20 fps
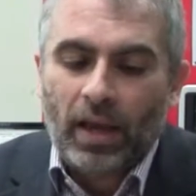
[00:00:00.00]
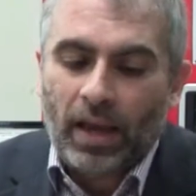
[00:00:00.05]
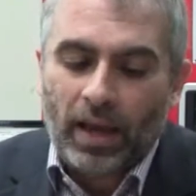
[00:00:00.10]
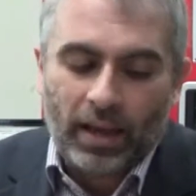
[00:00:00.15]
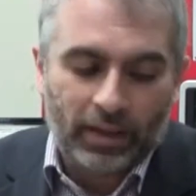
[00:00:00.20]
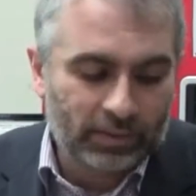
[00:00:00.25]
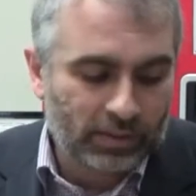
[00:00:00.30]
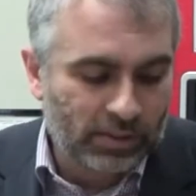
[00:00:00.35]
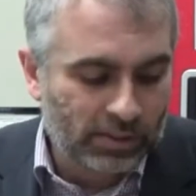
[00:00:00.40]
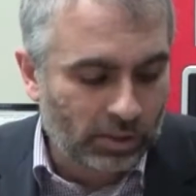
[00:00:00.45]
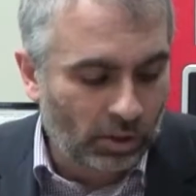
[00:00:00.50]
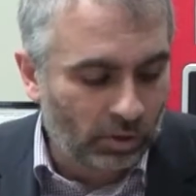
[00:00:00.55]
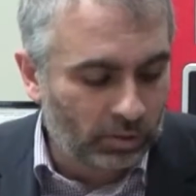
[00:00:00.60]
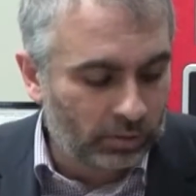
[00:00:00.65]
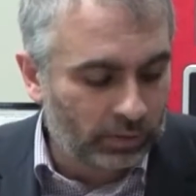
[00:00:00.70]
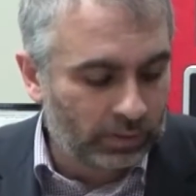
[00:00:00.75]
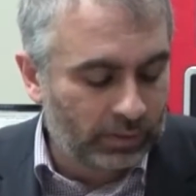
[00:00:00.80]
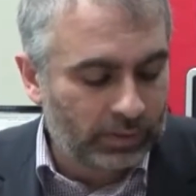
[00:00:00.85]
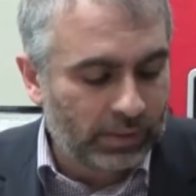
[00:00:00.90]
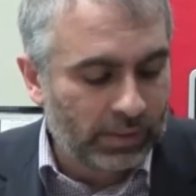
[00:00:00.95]
And
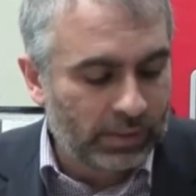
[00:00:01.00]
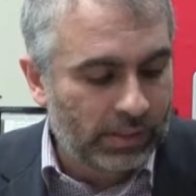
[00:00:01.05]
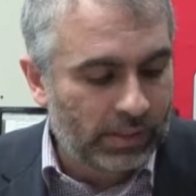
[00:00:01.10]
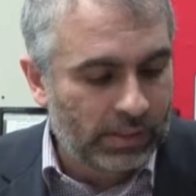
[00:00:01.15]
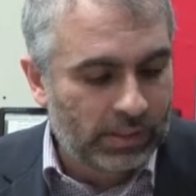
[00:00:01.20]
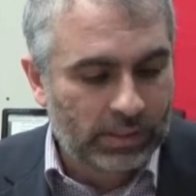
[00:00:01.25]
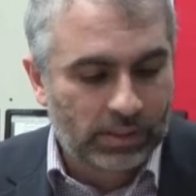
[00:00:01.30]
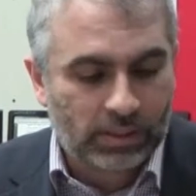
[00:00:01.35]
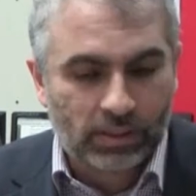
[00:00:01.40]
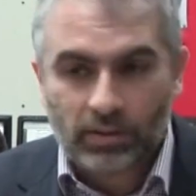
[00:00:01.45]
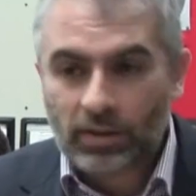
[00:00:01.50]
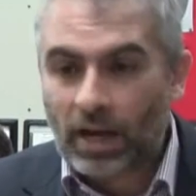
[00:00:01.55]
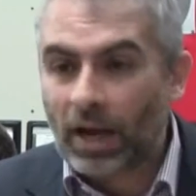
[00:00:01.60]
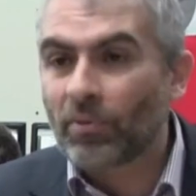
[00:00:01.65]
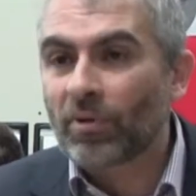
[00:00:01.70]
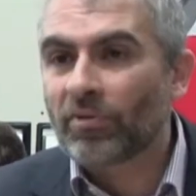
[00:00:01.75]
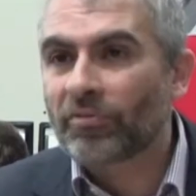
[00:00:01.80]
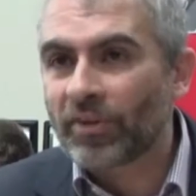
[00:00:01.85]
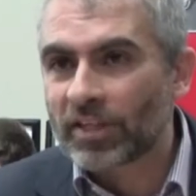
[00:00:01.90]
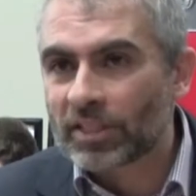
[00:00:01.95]
so this is
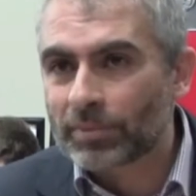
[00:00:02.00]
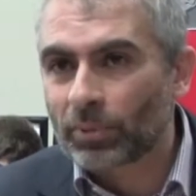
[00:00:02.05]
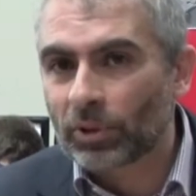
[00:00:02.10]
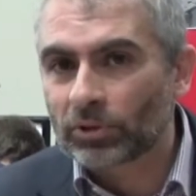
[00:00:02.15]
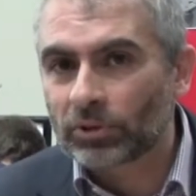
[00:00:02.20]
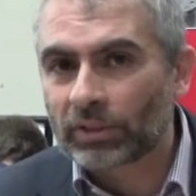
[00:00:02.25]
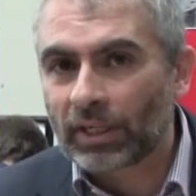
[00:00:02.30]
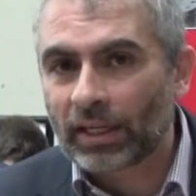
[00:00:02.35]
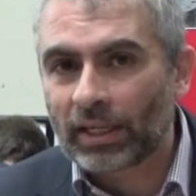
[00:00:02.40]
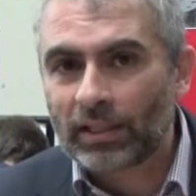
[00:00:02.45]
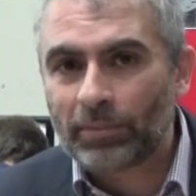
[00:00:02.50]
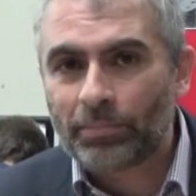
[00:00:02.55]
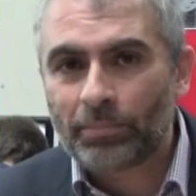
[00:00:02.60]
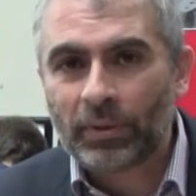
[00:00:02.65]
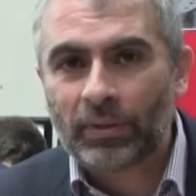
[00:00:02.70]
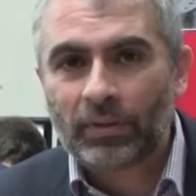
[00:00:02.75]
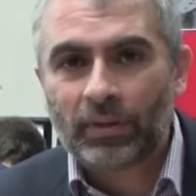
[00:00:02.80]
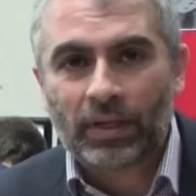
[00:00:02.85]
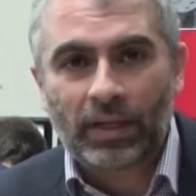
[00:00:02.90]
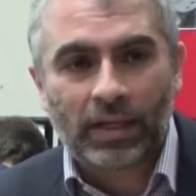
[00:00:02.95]
our first prototype.
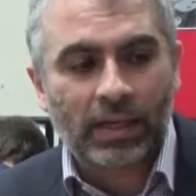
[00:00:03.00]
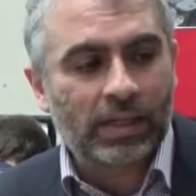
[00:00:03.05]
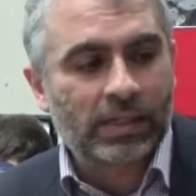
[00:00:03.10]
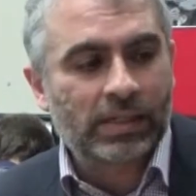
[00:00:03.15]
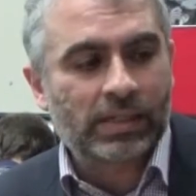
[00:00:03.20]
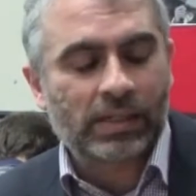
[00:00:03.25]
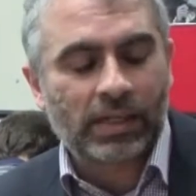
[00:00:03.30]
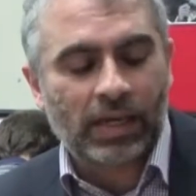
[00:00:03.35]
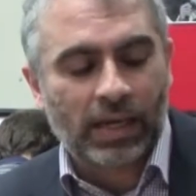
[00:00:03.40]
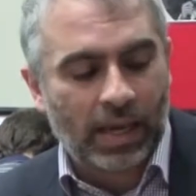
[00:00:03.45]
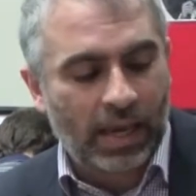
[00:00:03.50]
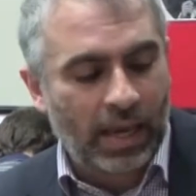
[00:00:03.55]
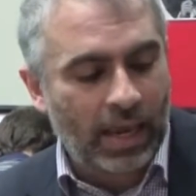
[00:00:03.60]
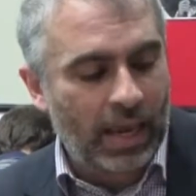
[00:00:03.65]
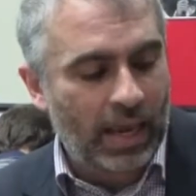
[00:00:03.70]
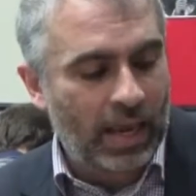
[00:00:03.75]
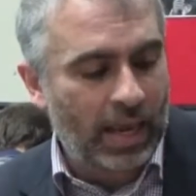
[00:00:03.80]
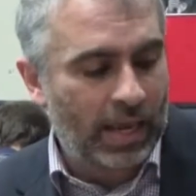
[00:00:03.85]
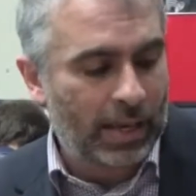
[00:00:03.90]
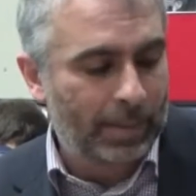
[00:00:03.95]
It's
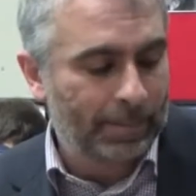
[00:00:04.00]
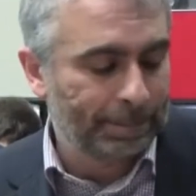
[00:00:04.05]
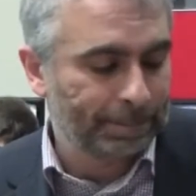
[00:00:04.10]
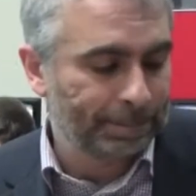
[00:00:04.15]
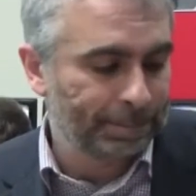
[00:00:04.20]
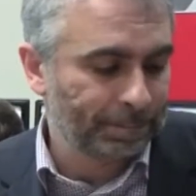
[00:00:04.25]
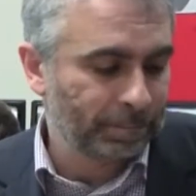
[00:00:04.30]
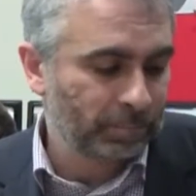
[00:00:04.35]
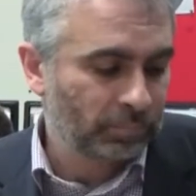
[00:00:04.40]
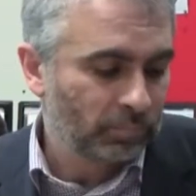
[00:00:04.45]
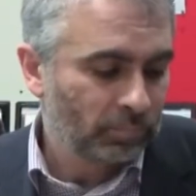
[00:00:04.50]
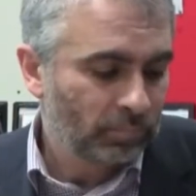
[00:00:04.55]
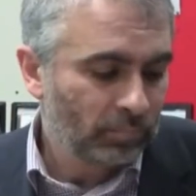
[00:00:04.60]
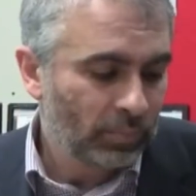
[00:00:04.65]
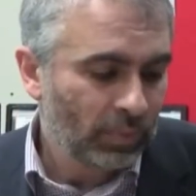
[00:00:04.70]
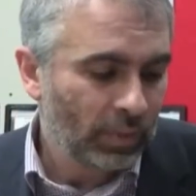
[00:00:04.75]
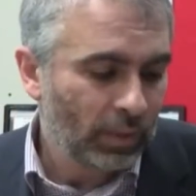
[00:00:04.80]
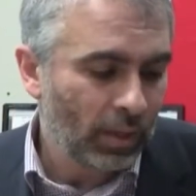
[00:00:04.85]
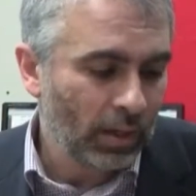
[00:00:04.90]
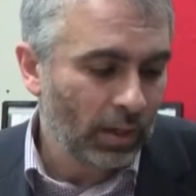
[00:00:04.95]
an
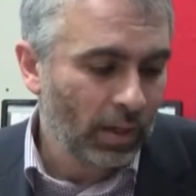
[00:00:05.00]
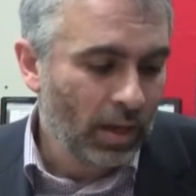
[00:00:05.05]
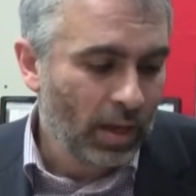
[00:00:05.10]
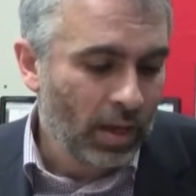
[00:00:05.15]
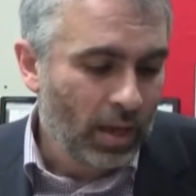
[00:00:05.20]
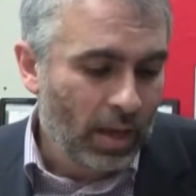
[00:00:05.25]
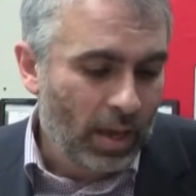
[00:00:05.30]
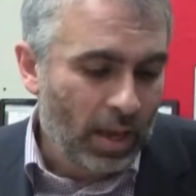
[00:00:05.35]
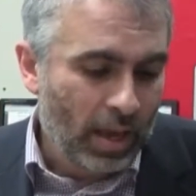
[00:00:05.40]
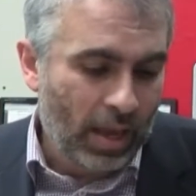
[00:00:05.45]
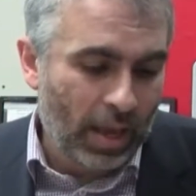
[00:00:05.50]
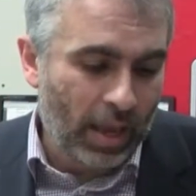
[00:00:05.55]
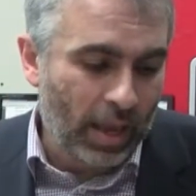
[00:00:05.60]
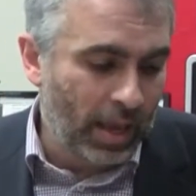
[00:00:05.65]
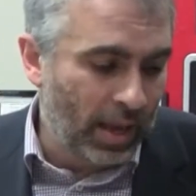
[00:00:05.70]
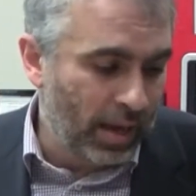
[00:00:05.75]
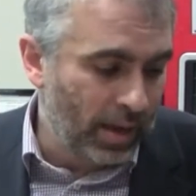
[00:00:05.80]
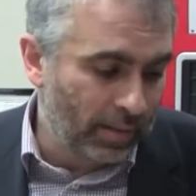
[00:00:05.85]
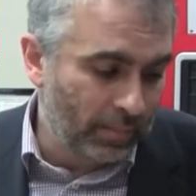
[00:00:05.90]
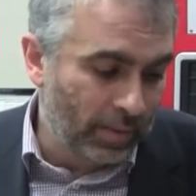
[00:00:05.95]

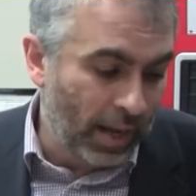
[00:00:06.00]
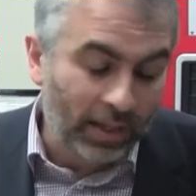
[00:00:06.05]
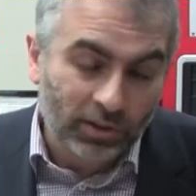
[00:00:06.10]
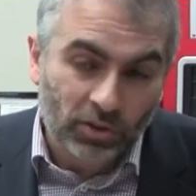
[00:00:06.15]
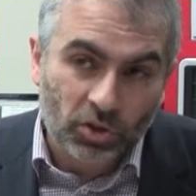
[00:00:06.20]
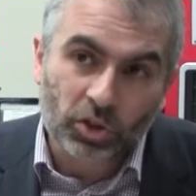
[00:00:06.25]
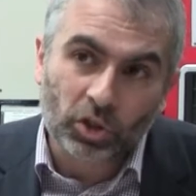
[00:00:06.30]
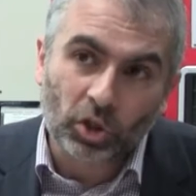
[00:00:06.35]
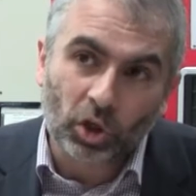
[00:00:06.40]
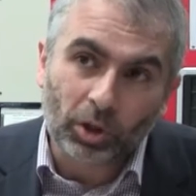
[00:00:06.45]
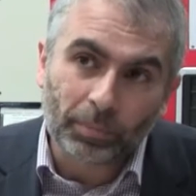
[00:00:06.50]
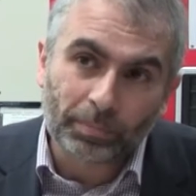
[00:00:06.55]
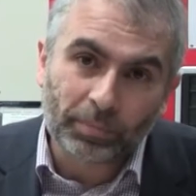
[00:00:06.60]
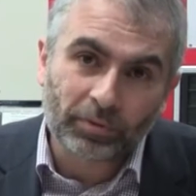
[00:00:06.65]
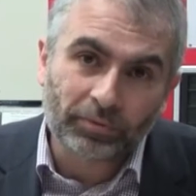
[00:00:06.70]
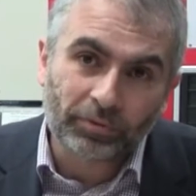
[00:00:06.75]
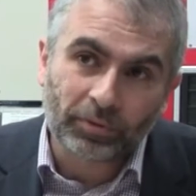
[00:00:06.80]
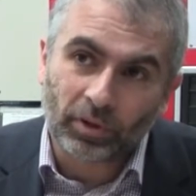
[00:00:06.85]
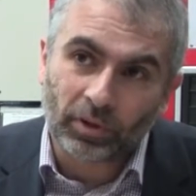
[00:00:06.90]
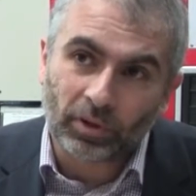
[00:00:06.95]

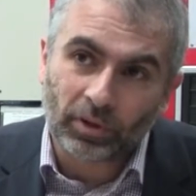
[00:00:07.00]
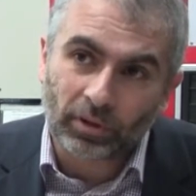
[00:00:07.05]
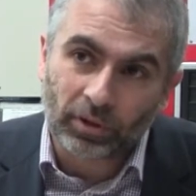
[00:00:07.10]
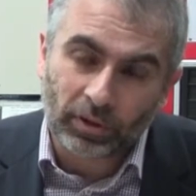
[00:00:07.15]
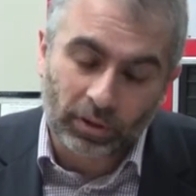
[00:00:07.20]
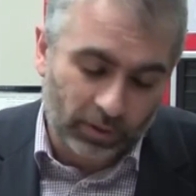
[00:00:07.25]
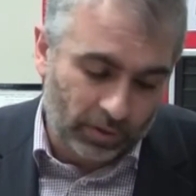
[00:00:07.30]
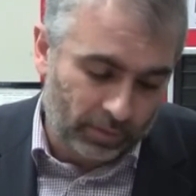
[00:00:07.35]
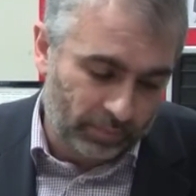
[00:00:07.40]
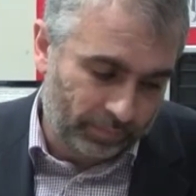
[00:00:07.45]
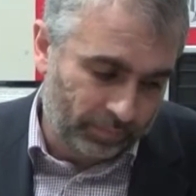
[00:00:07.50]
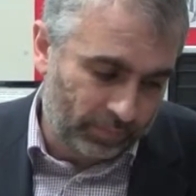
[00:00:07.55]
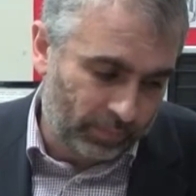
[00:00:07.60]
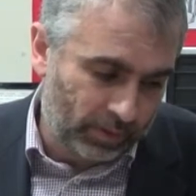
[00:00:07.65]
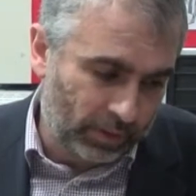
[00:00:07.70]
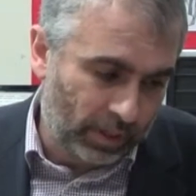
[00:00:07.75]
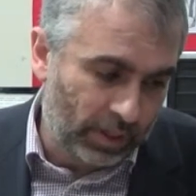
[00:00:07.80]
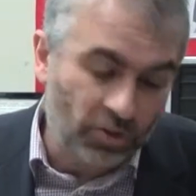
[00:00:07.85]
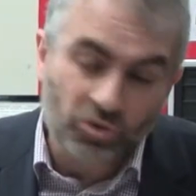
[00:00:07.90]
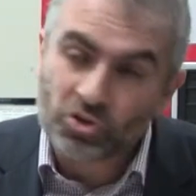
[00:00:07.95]
endoscope for
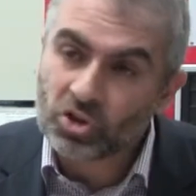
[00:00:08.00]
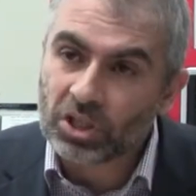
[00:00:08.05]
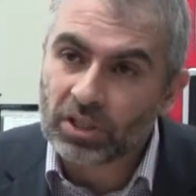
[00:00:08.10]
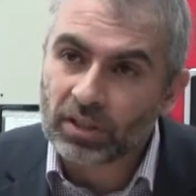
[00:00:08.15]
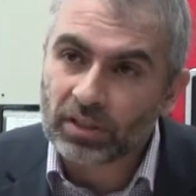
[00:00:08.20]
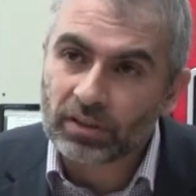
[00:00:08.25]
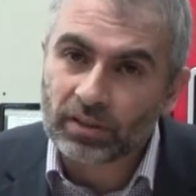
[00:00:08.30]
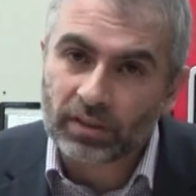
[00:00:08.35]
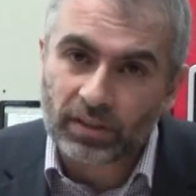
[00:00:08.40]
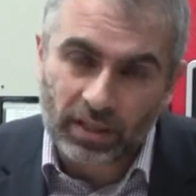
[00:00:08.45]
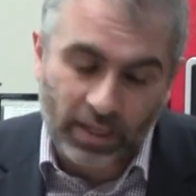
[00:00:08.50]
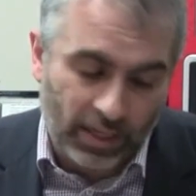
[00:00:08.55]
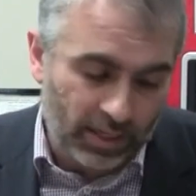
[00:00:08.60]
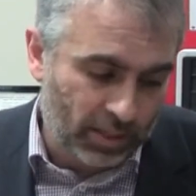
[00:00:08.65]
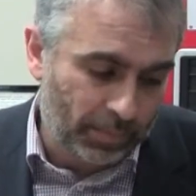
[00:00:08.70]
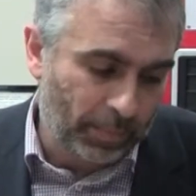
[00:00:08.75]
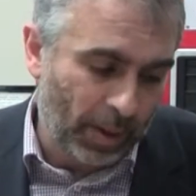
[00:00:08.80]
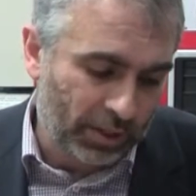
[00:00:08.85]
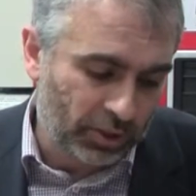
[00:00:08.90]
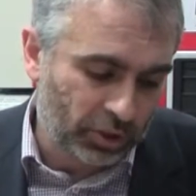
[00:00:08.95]
engine
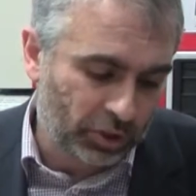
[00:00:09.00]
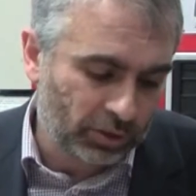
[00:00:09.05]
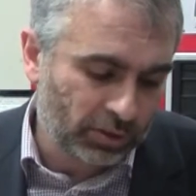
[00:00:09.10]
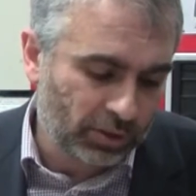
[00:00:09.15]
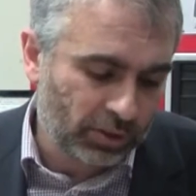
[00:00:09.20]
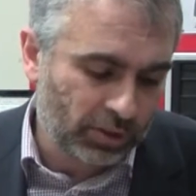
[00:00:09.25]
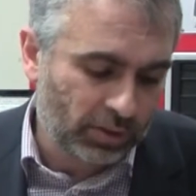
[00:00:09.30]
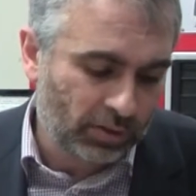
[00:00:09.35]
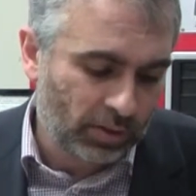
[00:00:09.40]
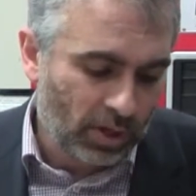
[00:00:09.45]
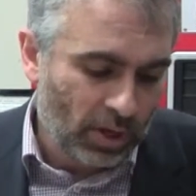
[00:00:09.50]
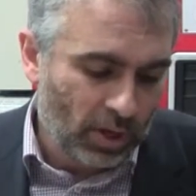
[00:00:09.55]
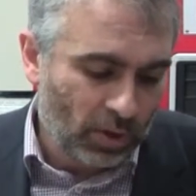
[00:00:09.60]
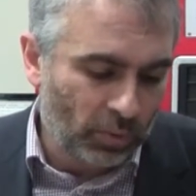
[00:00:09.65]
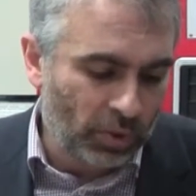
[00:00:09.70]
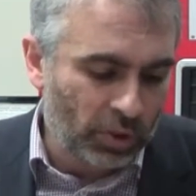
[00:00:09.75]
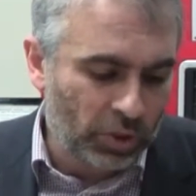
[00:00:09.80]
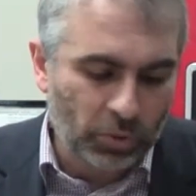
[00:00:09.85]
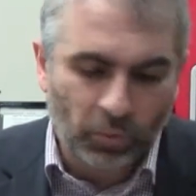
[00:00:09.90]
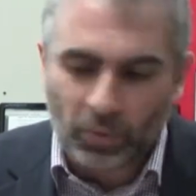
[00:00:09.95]
inspections,
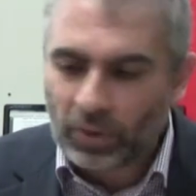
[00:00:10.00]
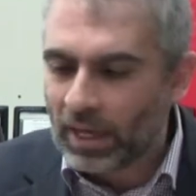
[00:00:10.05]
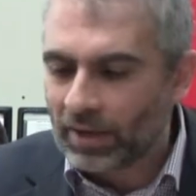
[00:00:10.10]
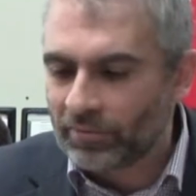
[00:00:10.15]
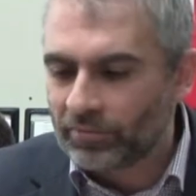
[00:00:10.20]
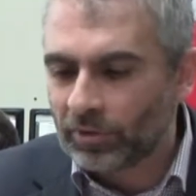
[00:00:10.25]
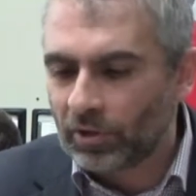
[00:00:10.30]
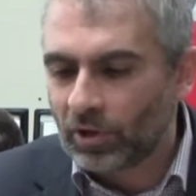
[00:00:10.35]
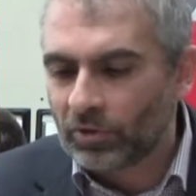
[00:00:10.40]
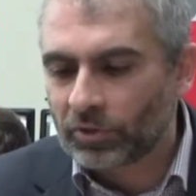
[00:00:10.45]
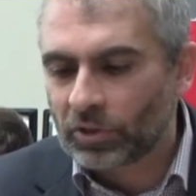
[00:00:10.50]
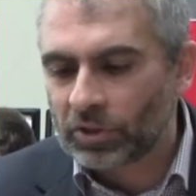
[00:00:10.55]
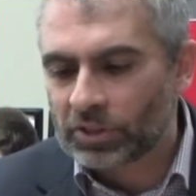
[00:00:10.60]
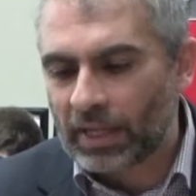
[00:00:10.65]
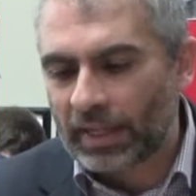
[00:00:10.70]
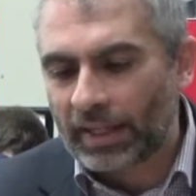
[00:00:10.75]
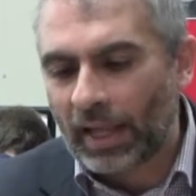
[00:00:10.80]
which we have, of course,